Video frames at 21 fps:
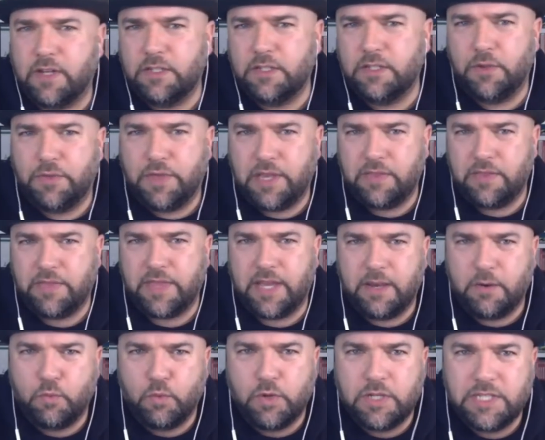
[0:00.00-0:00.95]
Do you think
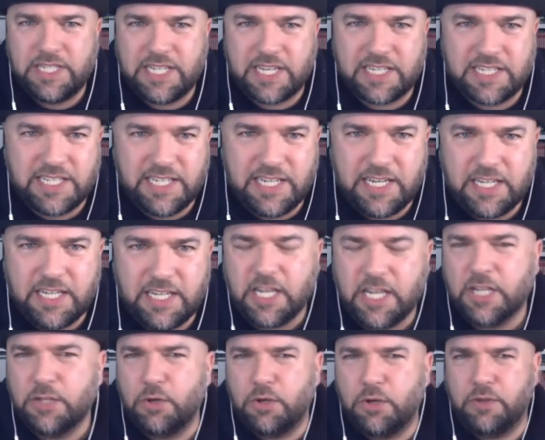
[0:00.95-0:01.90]
they will succeed? Do
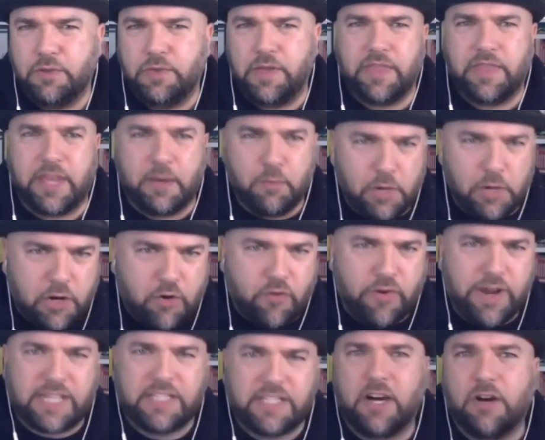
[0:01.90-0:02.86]
you think they will
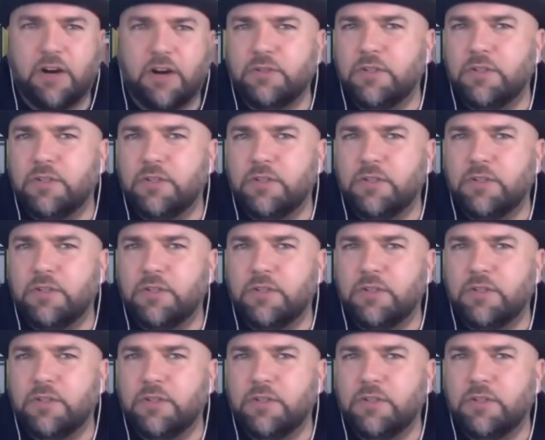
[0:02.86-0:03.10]
crack down?